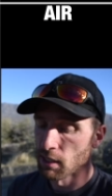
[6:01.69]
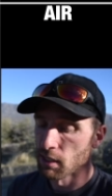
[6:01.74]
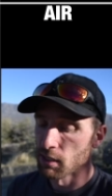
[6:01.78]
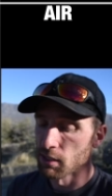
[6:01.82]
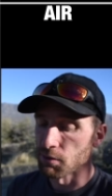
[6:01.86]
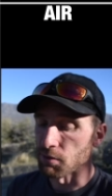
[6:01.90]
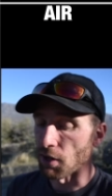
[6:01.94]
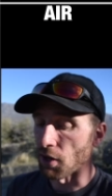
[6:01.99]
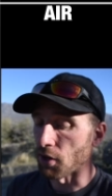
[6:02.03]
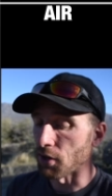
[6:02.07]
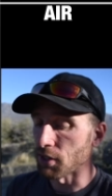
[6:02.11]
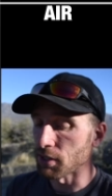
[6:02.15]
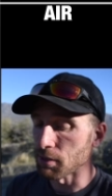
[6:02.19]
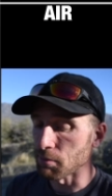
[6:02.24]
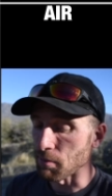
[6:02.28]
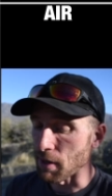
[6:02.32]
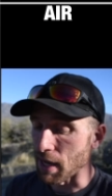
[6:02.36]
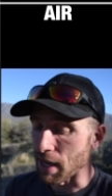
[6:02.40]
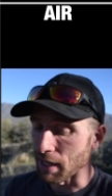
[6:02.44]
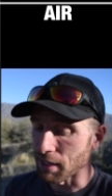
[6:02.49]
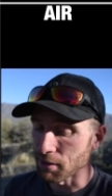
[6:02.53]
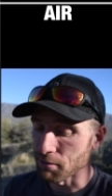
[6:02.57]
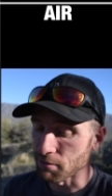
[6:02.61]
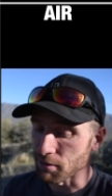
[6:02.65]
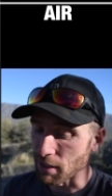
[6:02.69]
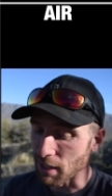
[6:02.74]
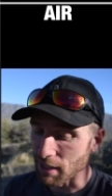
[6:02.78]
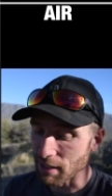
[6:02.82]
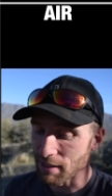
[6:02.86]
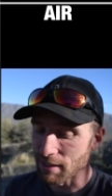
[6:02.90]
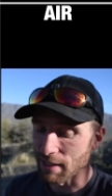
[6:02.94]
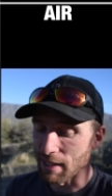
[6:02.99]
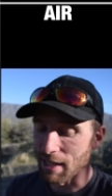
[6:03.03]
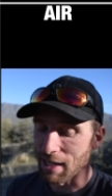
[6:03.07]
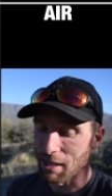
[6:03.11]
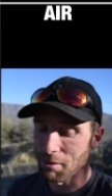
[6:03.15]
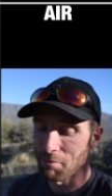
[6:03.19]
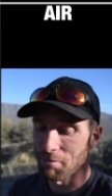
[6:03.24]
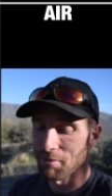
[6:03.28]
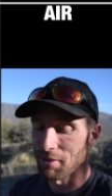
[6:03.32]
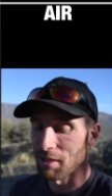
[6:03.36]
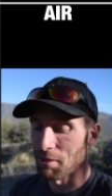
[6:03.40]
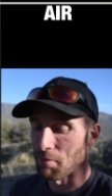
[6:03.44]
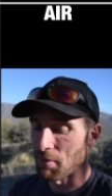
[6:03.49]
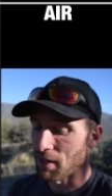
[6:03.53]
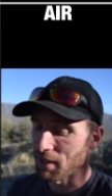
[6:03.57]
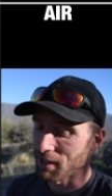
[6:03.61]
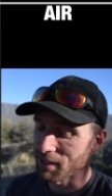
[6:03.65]
As far as max flight time,
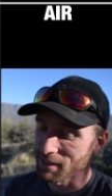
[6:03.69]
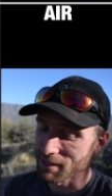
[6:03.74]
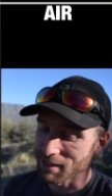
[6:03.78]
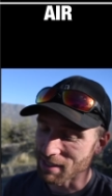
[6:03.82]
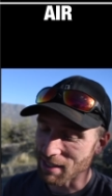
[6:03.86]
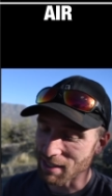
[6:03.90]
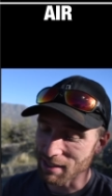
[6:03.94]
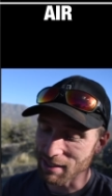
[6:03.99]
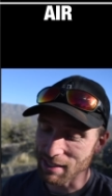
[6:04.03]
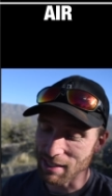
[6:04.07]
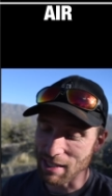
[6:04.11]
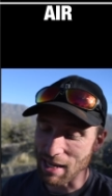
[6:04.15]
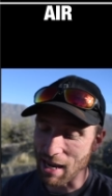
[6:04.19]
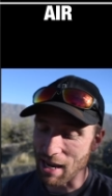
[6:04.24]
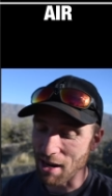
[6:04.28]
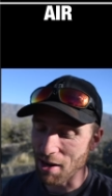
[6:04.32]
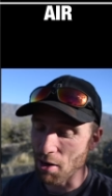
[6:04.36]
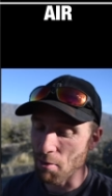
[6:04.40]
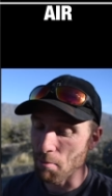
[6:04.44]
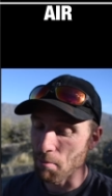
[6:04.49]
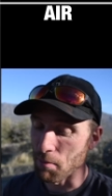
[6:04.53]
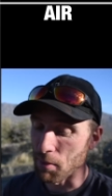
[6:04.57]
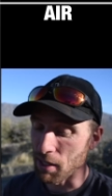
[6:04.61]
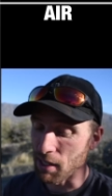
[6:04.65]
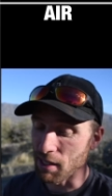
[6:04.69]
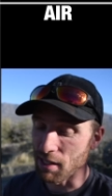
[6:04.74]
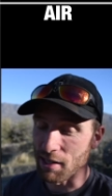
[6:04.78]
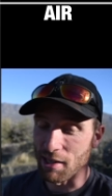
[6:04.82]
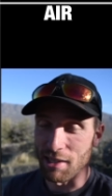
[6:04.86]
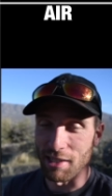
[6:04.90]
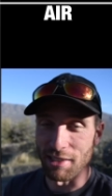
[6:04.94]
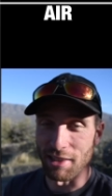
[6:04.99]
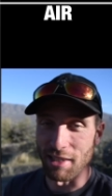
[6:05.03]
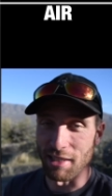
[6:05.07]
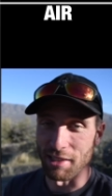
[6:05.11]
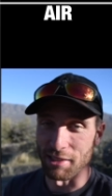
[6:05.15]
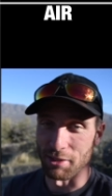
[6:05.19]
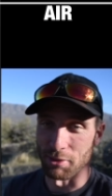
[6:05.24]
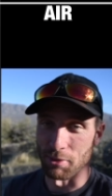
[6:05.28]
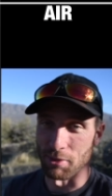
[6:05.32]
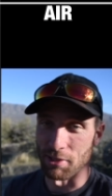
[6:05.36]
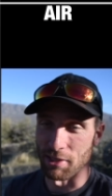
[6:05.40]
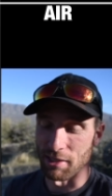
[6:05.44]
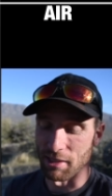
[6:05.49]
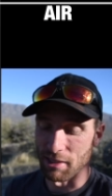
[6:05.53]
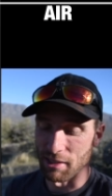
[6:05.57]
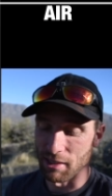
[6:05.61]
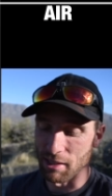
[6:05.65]
the Mini's got the Air beat on this
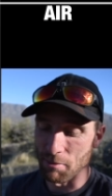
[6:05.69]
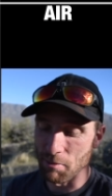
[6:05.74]
one.